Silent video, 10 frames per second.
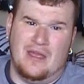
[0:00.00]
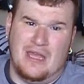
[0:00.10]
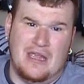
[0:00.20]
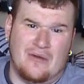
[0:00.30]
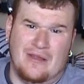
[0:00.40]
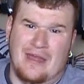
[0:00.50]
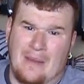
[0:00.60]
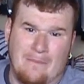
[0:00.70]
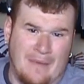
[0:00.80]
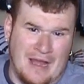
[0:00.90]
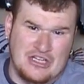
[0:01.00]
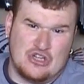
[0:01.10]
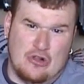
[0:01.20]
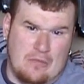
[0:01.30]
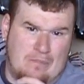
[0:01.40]
hearing that
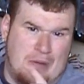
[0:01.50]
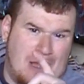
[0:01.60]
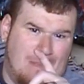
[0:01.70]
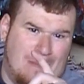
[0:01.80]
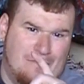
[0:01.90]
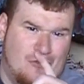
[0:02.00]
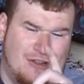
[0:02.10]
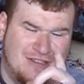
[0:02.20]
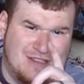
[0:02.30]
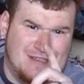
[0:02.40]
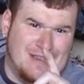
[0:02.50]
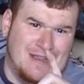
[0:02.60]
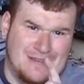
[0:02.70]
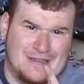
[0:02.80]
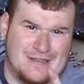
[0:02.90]
magical pop-up voice that
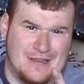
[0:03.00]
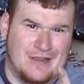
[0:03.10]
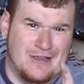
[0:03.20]
says,